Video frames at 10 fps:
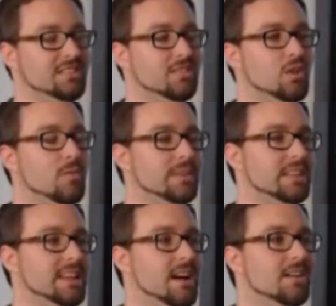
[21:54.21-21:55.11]

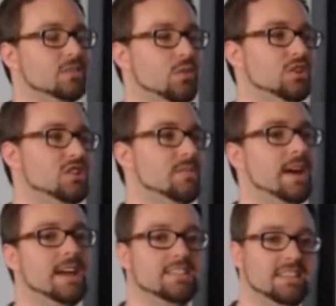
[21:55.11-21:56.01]
commonly asked question
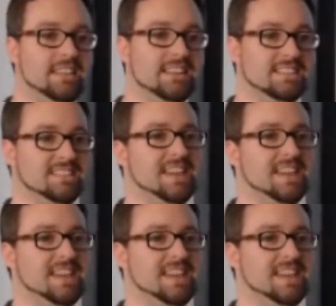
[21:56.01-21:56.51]
about SE Linux is,